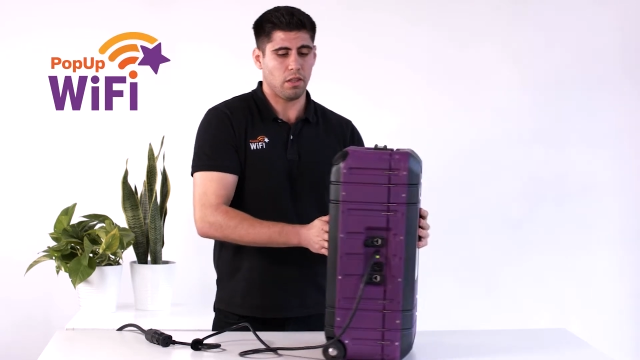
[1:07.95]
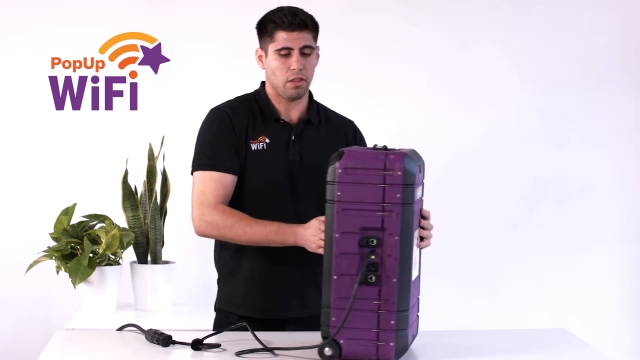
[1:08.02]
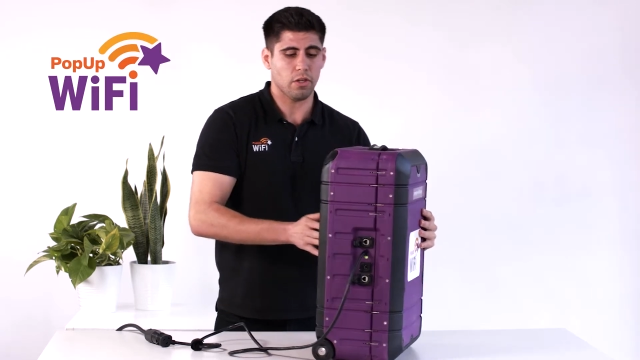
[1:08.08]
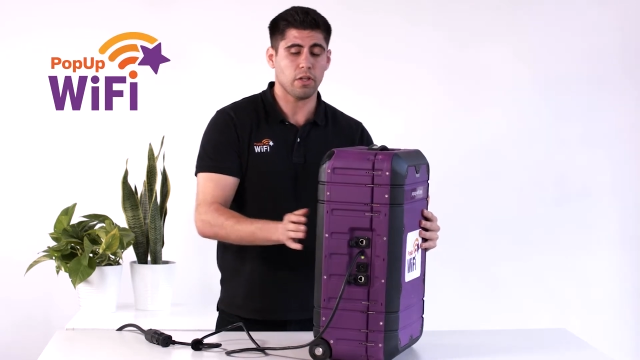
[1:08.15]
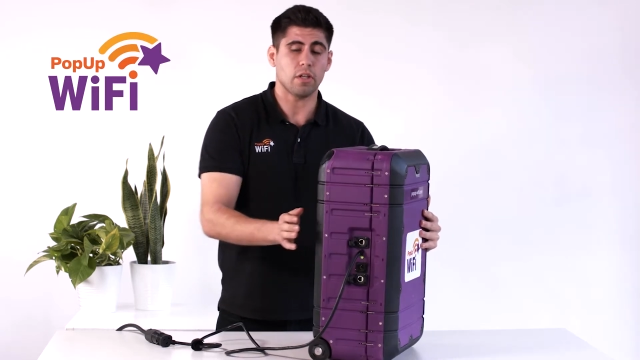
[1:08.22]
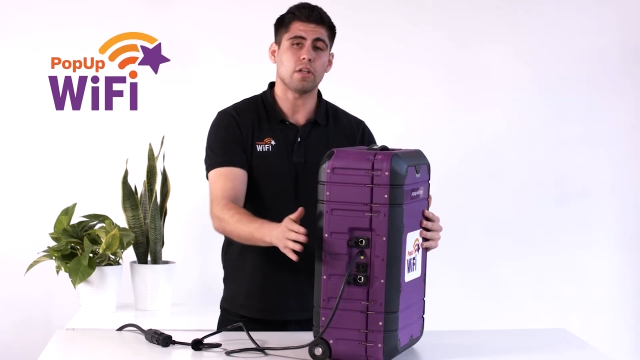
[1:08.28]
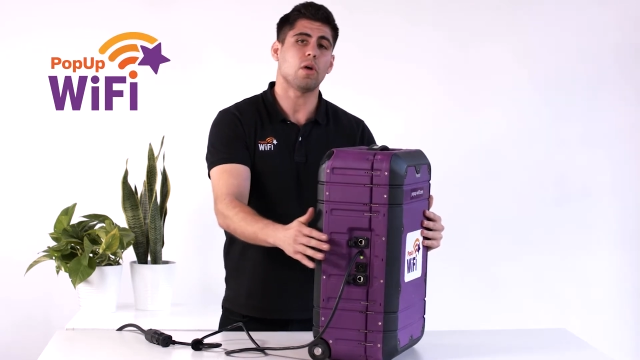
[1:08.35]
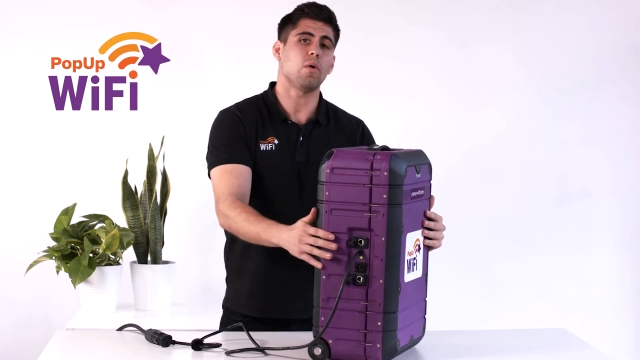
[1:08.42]

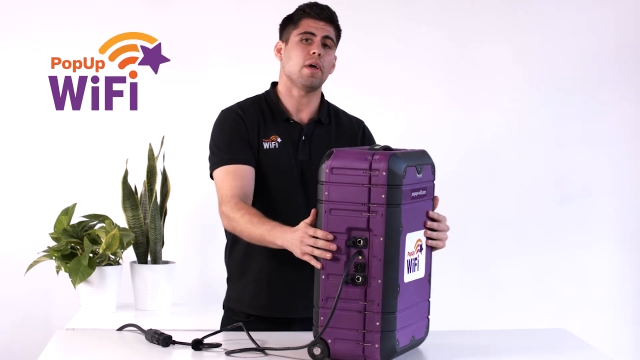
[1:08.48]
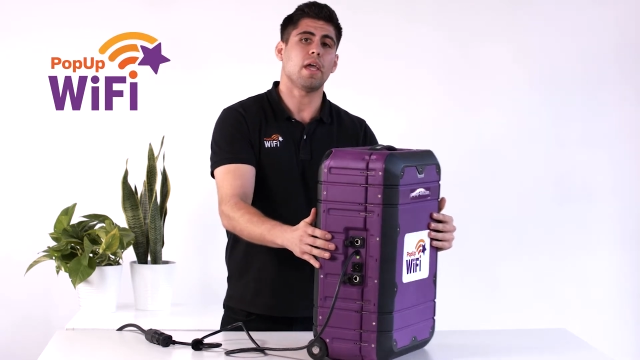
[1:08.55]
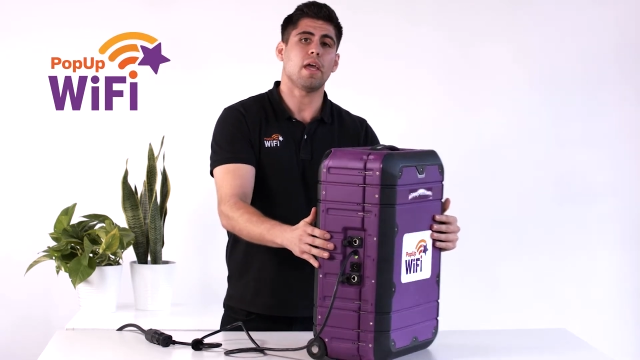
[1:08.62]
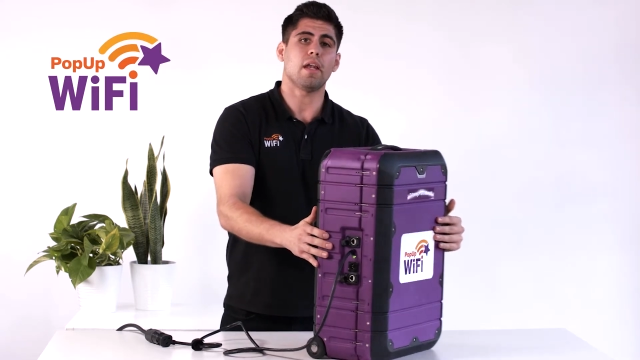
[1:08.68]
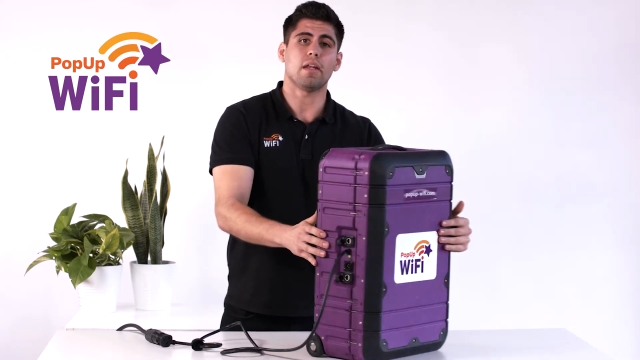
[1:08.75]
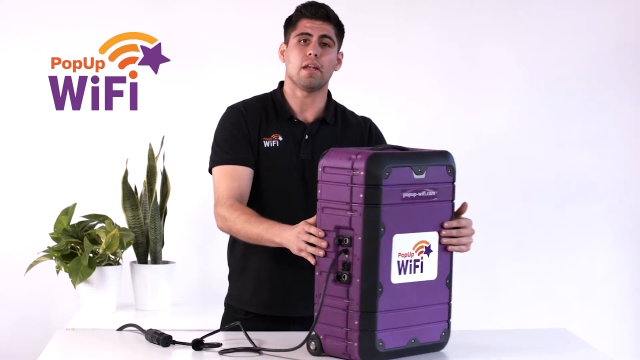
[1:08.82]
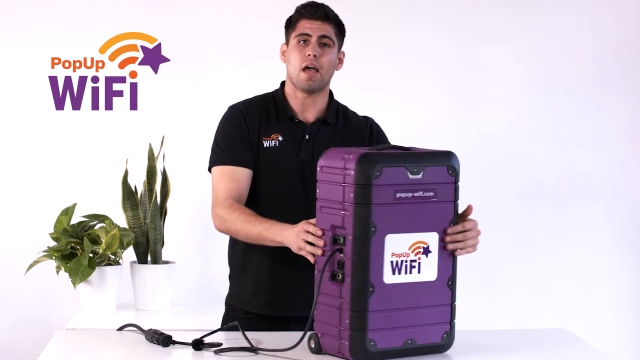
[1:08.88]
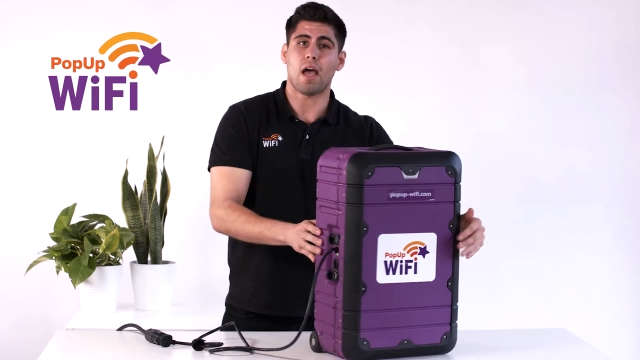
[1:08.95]
They're gonna go
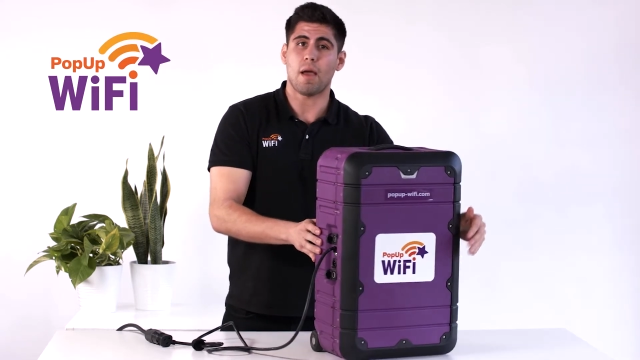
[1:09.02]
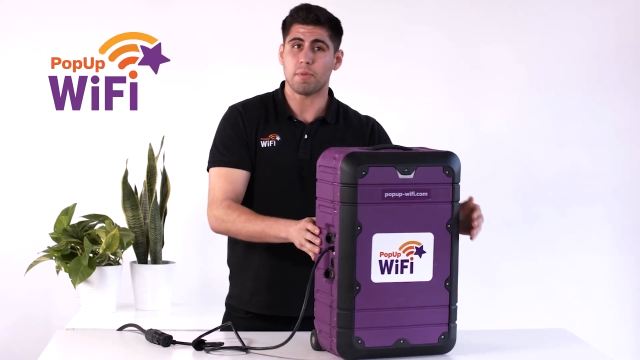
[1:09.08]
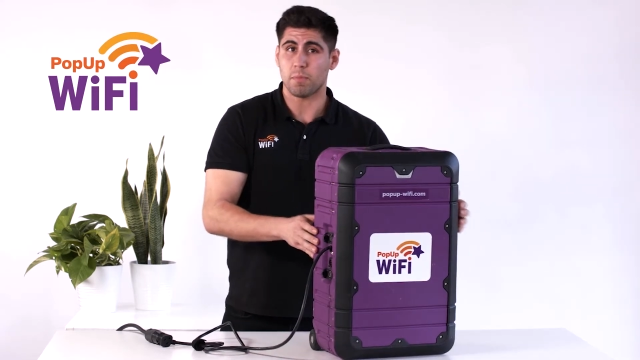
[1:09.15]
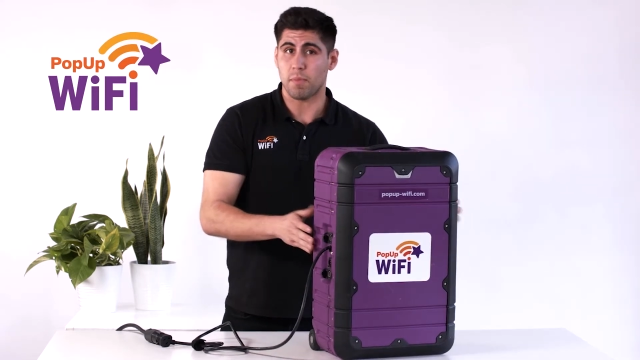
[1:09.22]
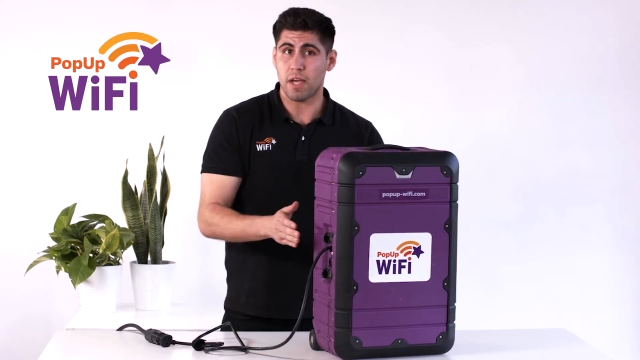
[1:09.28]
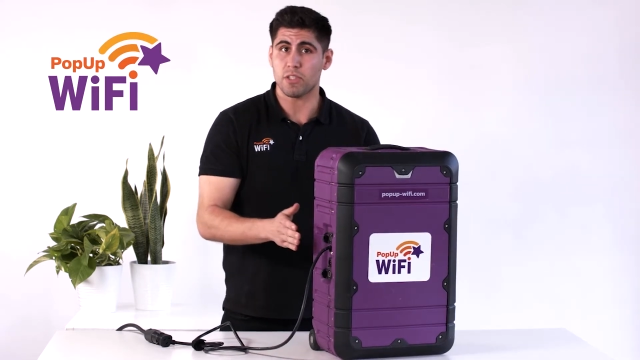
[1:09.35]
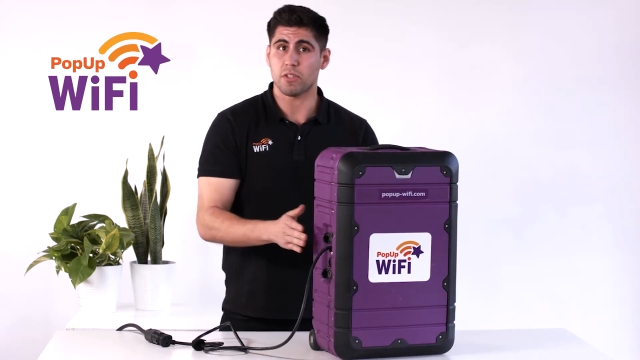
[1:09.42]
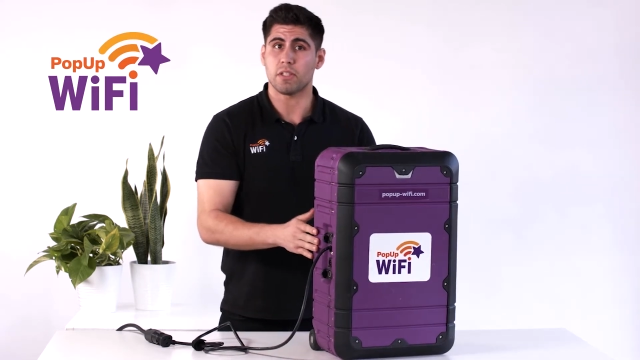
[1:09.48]
ahead and
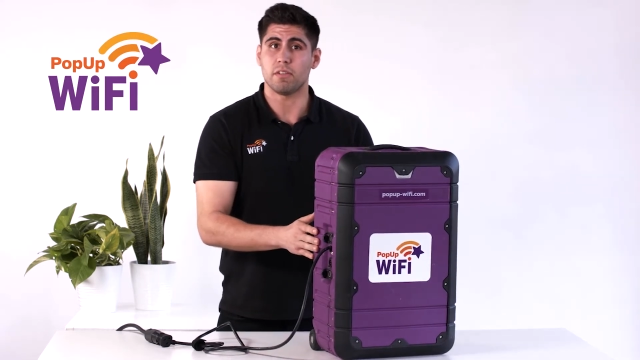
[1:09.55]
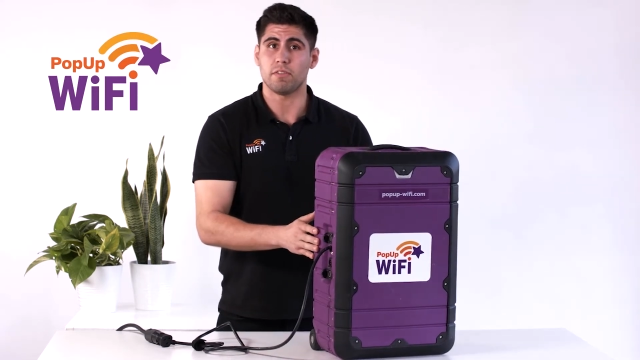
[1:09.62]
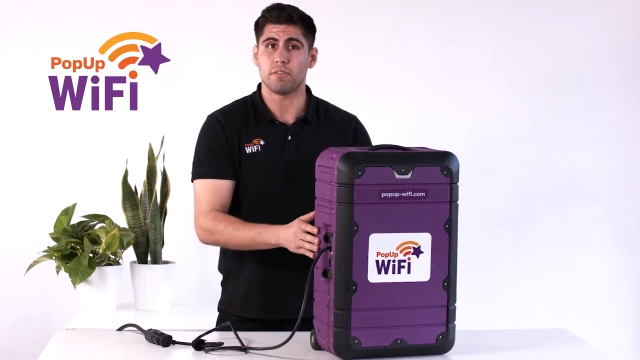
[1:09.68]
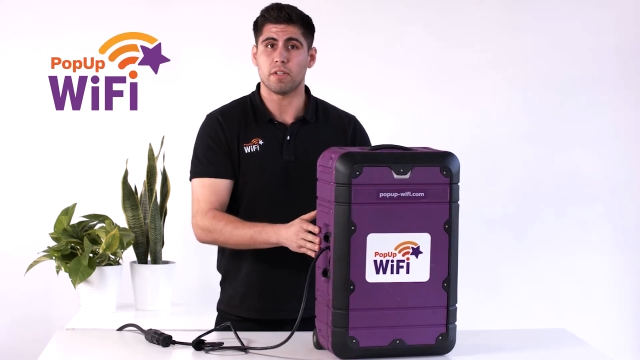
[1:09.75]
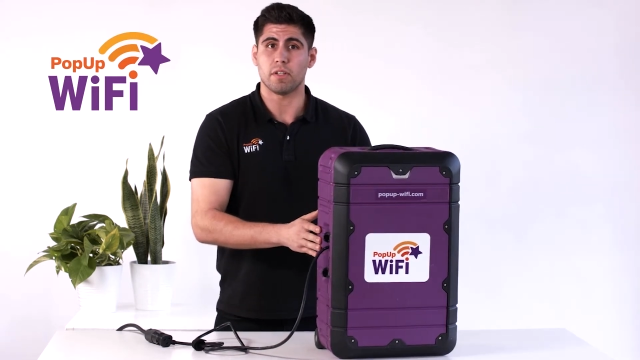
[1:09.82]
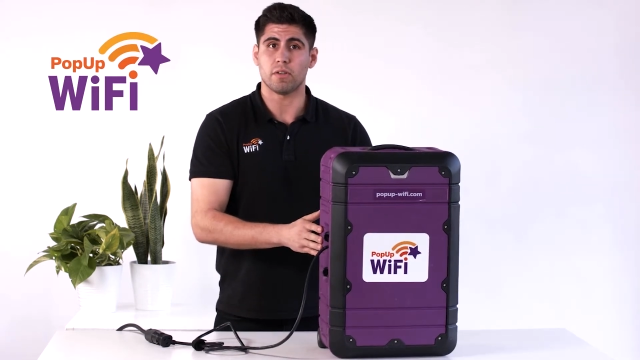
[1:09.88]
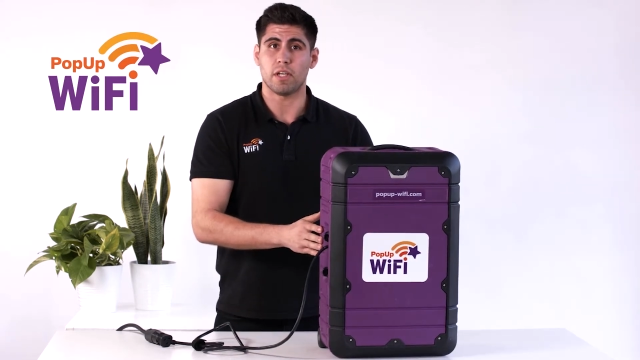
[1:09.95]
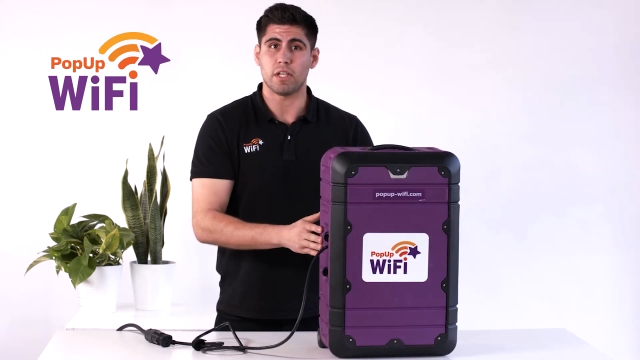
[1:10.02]
optimize your
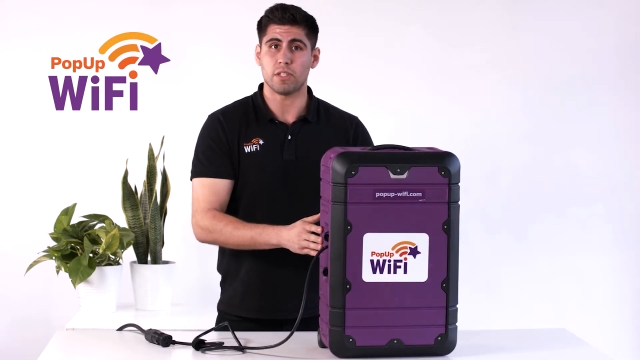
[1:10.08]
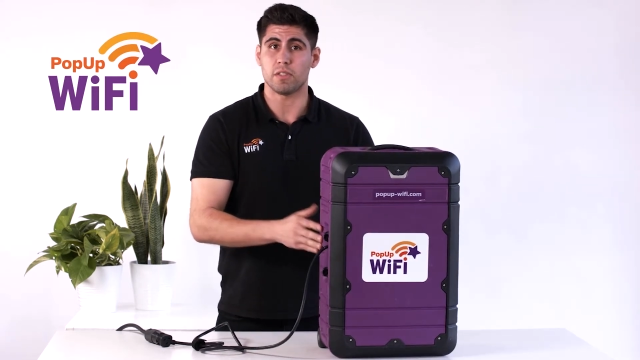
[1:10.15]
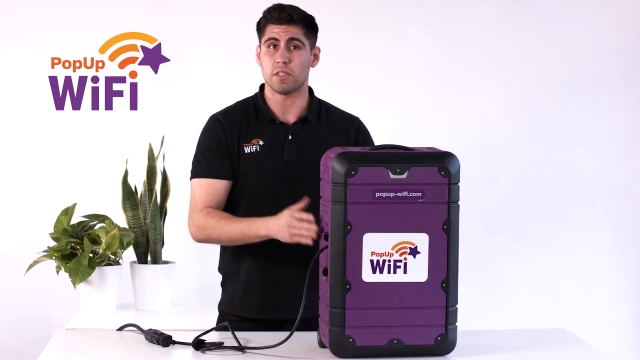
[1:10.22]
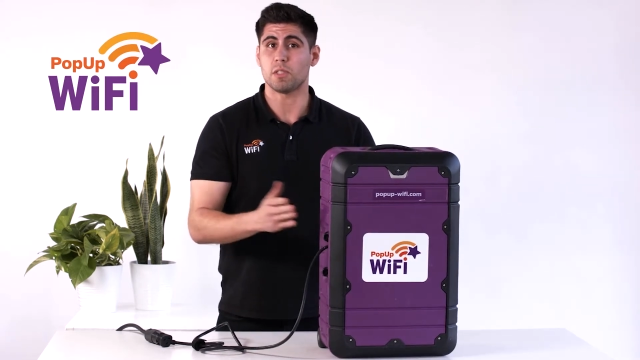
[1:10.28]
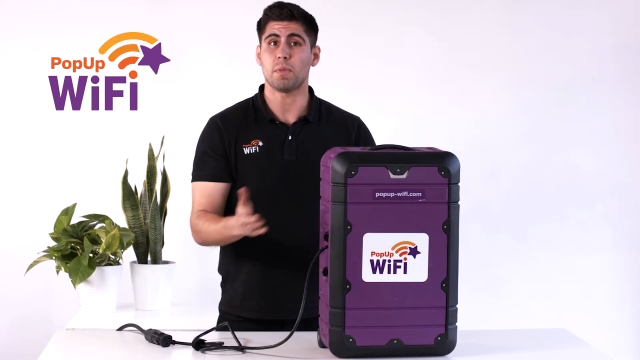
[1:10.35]
configuration